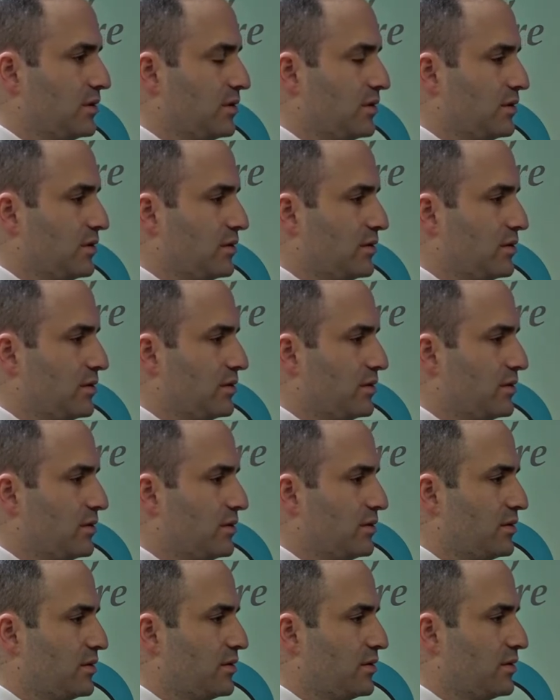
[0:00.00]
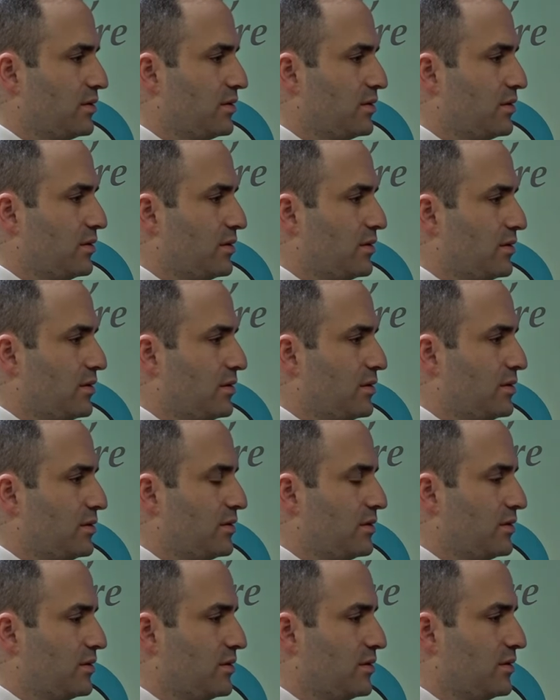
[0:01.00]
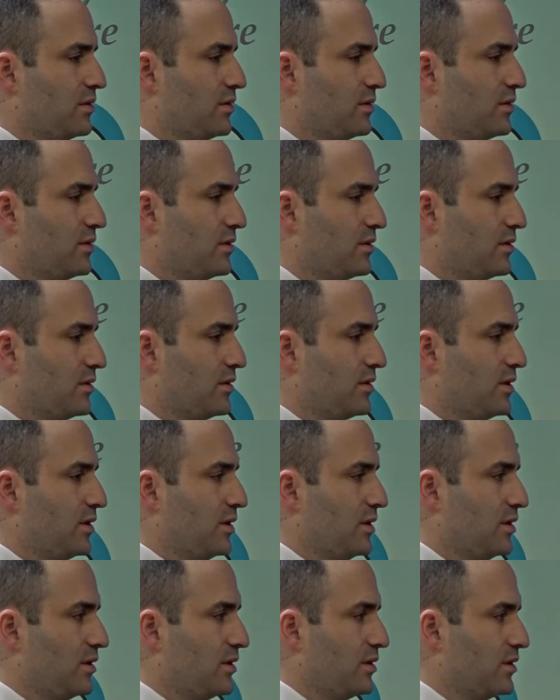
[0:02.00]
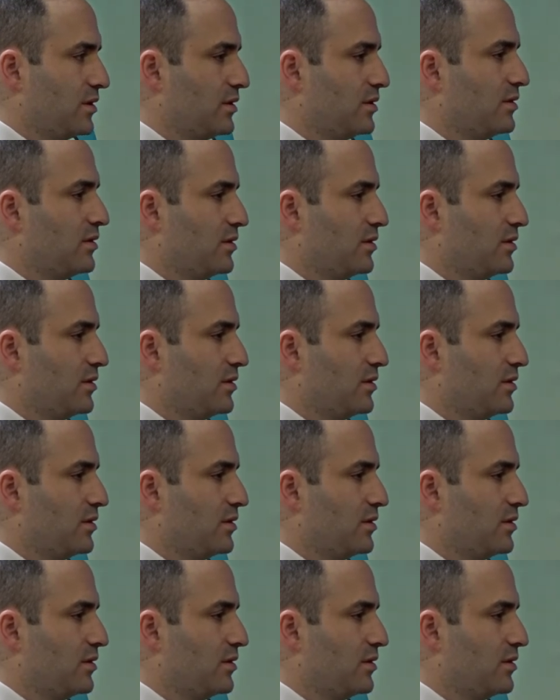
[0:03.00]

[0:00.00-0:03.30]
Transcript: could that be critical depending on age?